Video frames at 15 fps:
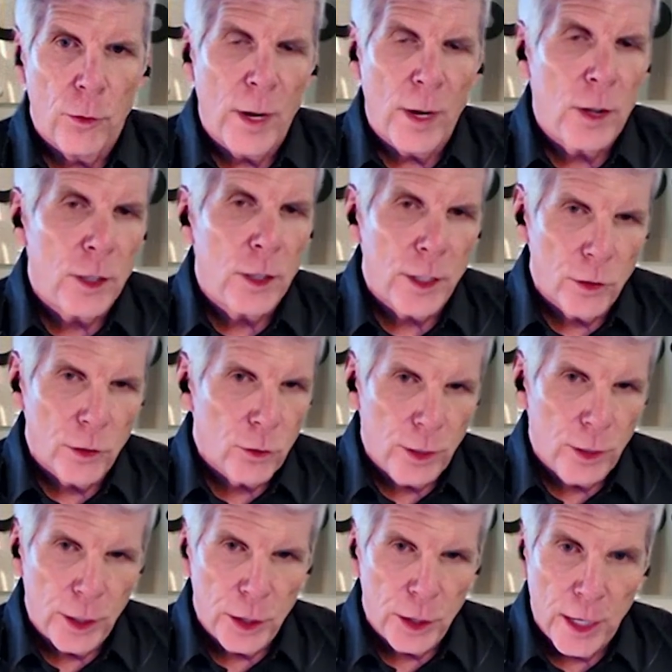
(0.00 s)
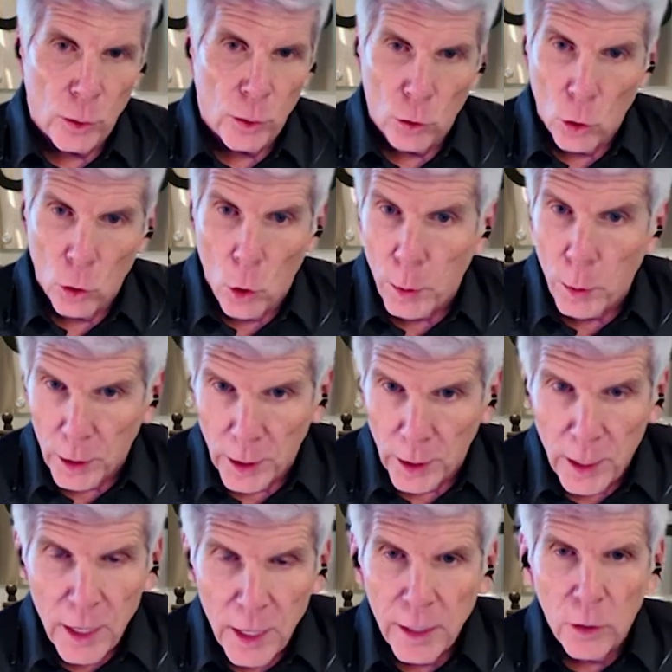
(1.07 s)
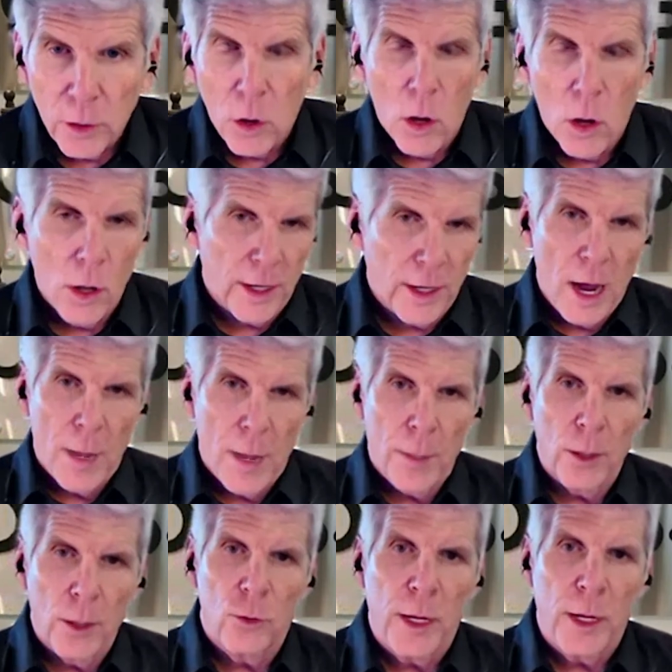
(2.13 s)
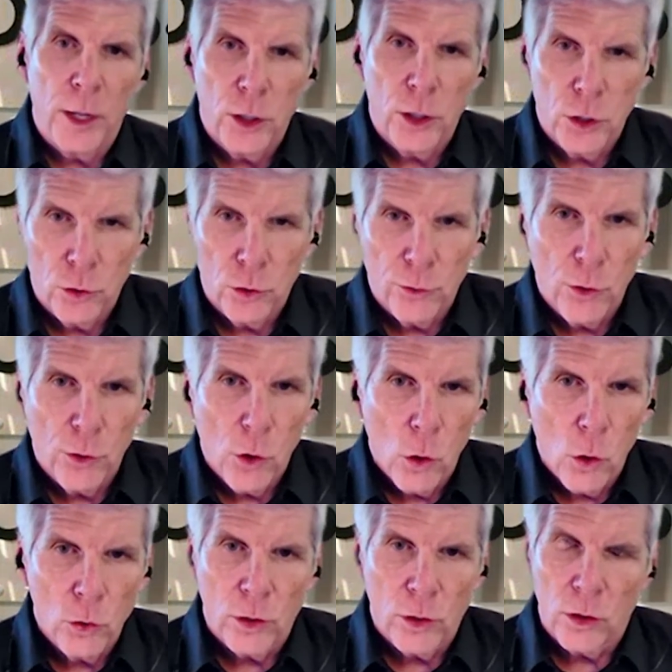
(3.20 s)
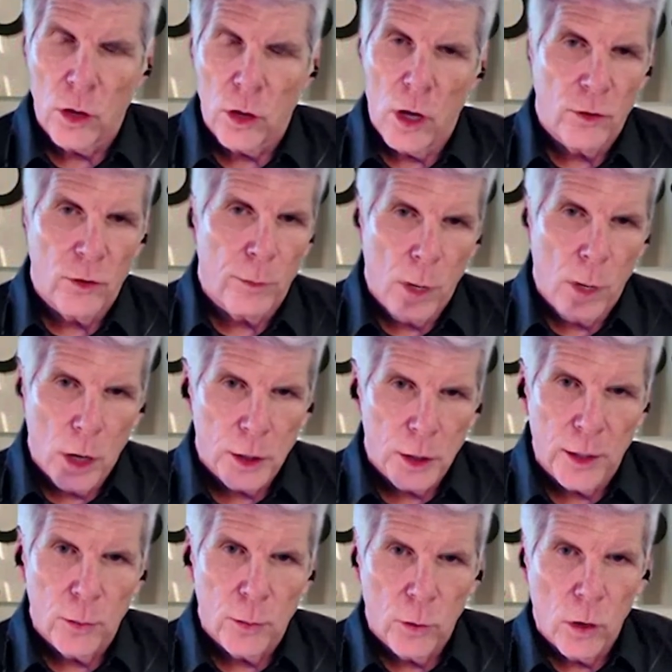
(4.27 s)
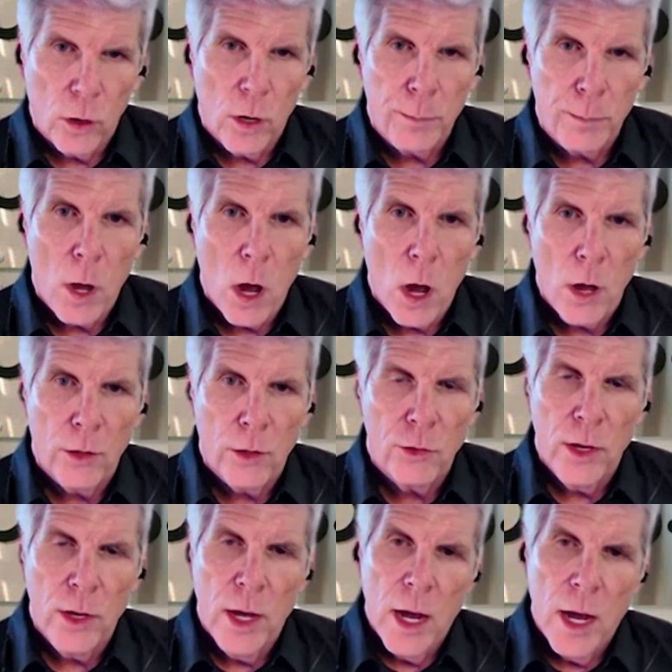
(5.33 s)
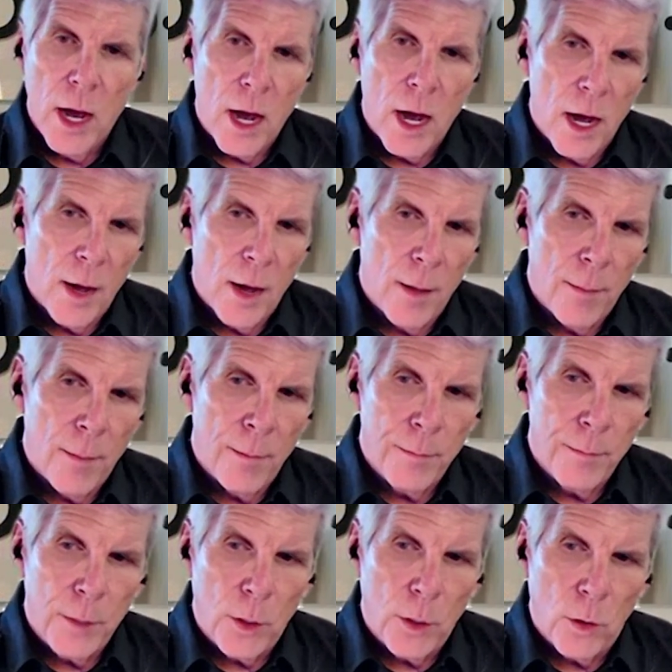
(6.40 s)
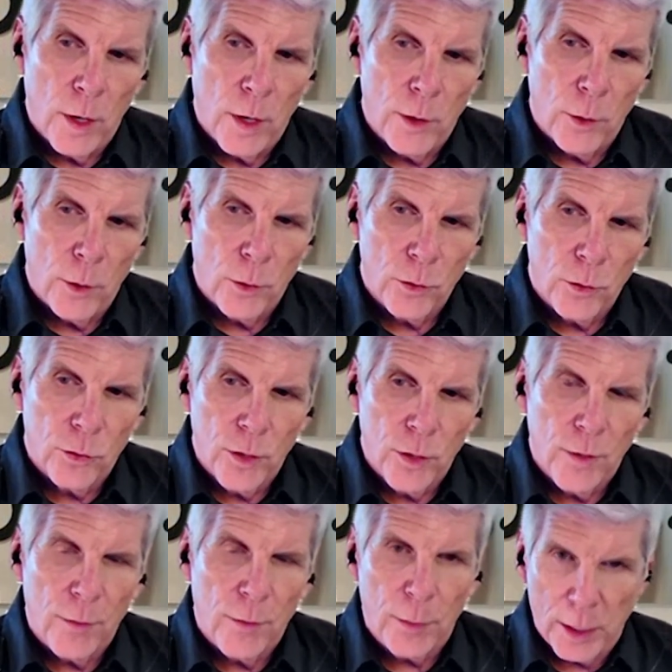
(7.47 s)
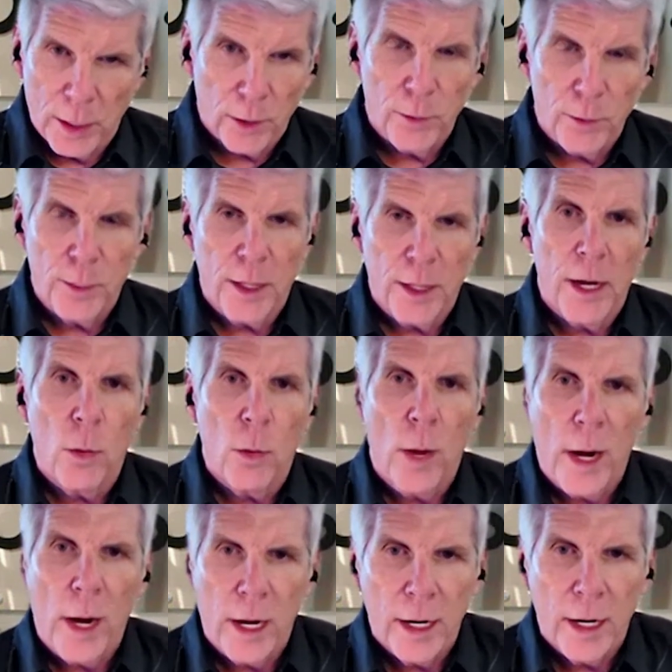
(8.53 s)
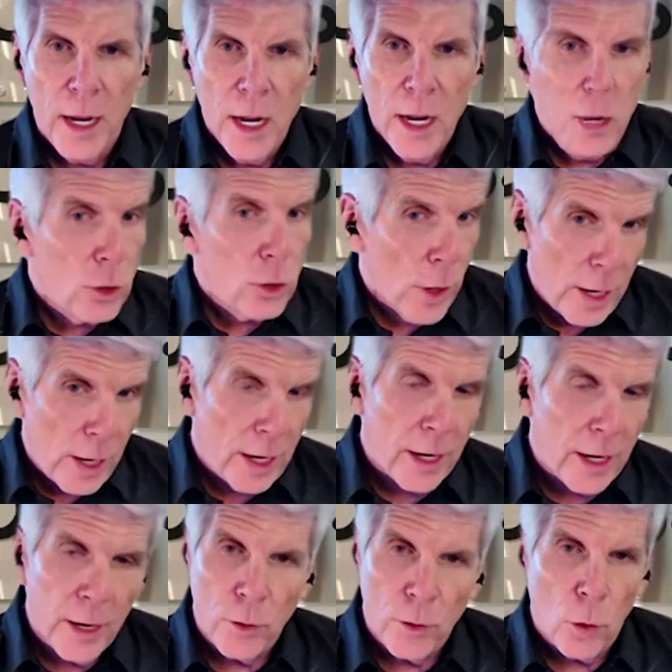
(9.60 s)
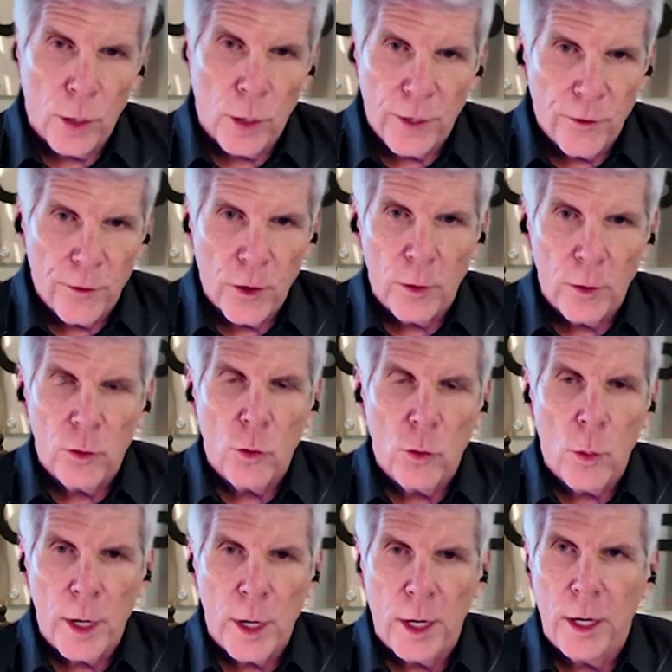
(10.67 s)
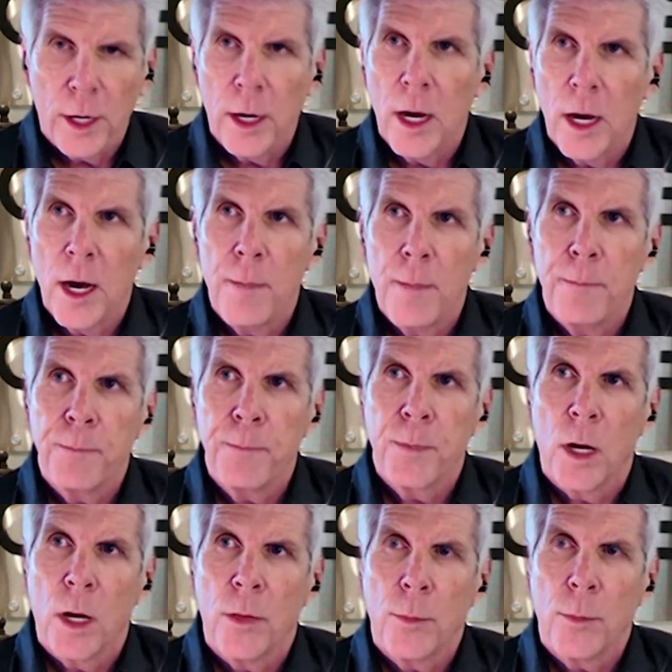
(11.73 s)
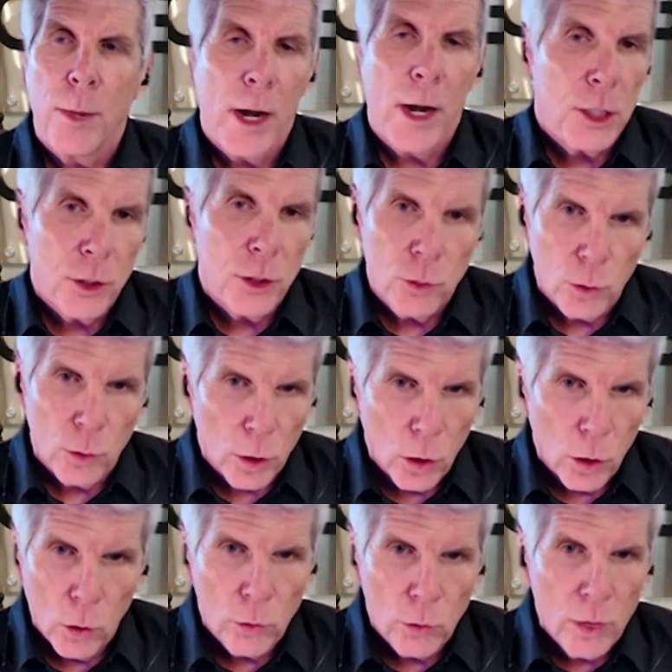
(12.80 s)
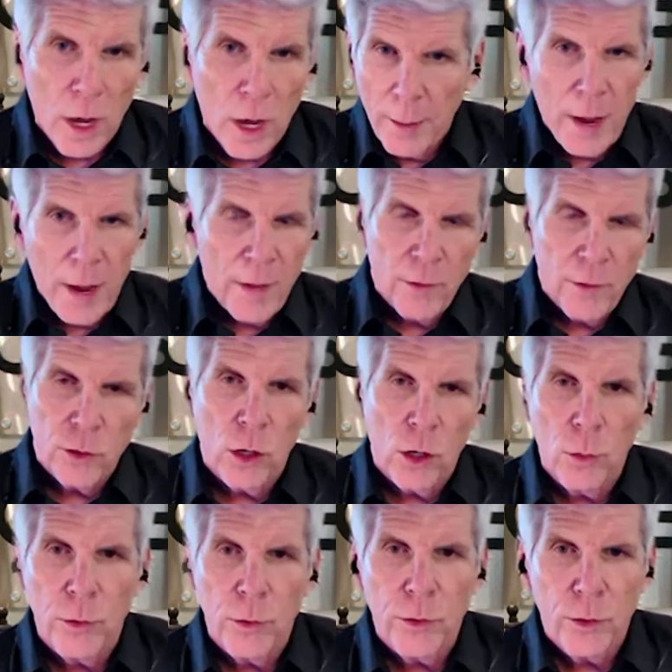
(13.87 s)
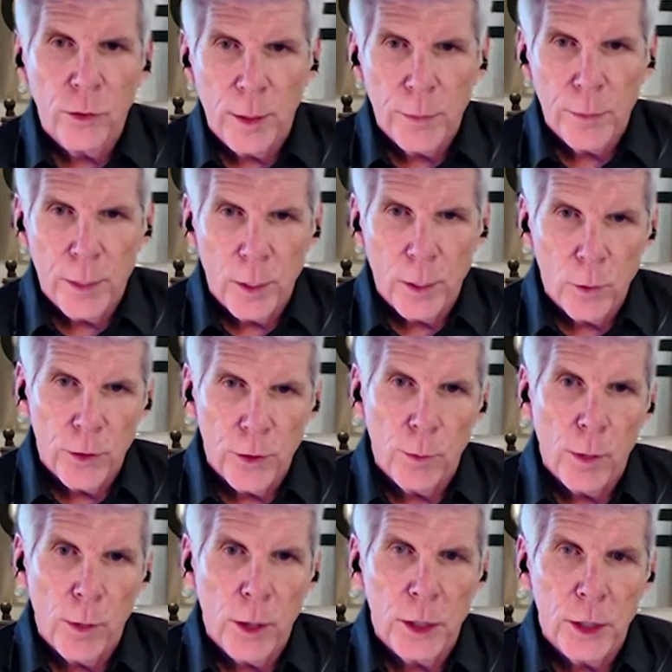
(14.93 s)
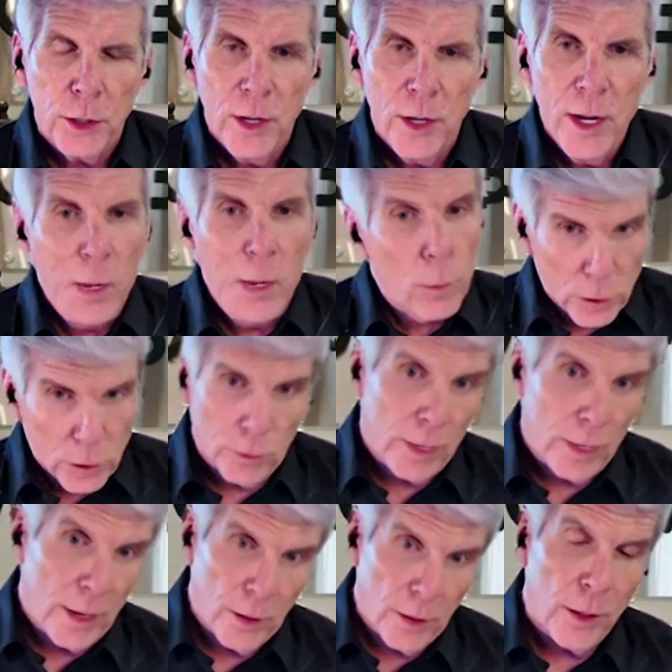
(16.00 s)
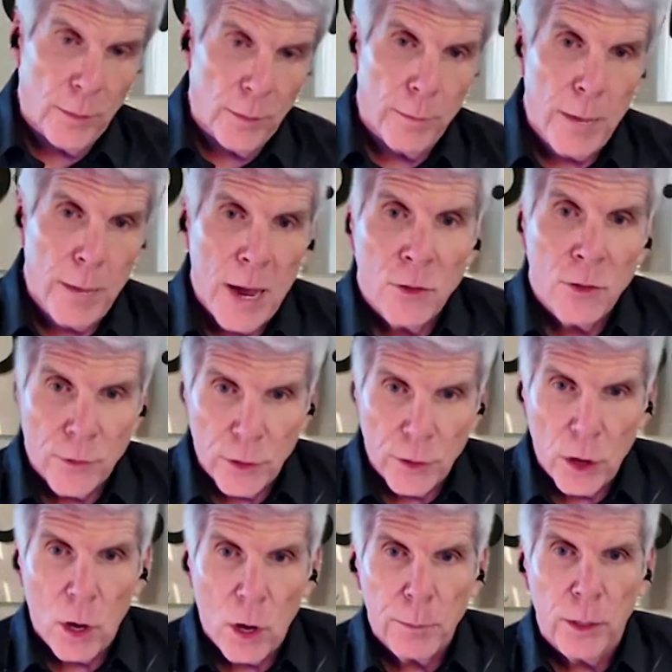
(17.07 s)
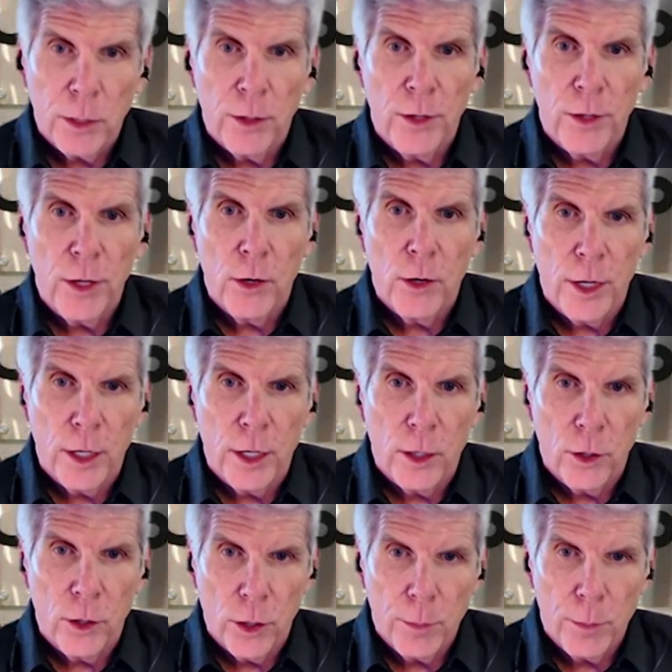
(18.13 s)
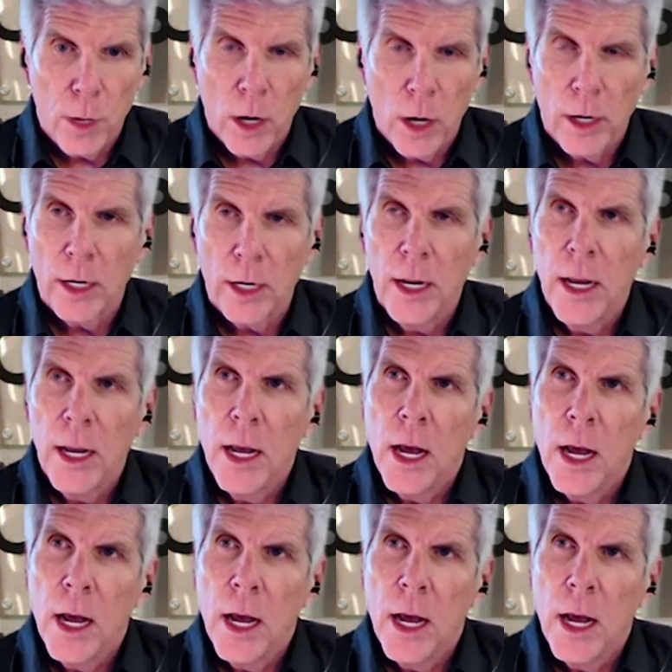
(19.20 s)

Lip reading: for the rental industry in general, globally, all the capital expenditures froze because lots of projects were on pause. And everybody has been kind of waiting. Training, no different. So many the branches were closed. IPAF struggled with the same thing with their branches, which led to the massive adoption of their e-learning product.